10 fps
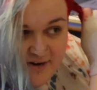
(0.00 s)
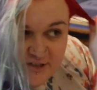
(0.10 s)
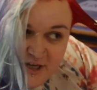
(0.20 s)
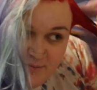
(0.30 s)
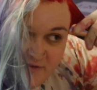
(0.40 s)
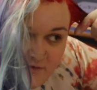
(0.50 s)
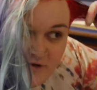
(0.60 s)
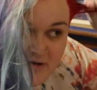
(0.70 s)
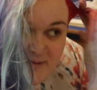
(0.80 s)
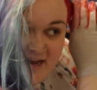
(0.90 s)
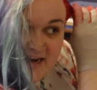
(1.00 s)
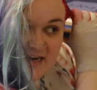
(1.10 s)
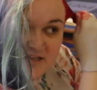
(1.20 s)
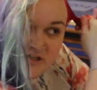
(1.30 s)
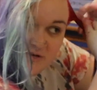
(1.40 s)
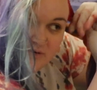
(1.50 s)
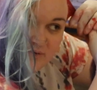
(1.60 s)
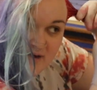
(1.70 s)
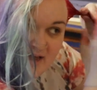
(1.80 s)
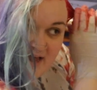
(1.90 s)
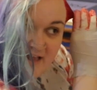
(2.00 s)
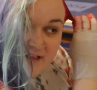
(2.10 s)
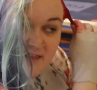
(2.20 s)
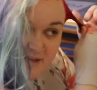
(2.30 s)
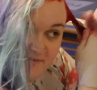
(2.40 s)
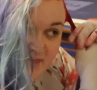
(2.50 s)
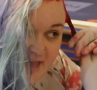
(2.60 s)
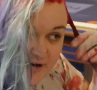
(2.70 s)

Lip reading: way, shape, or form. And I do love the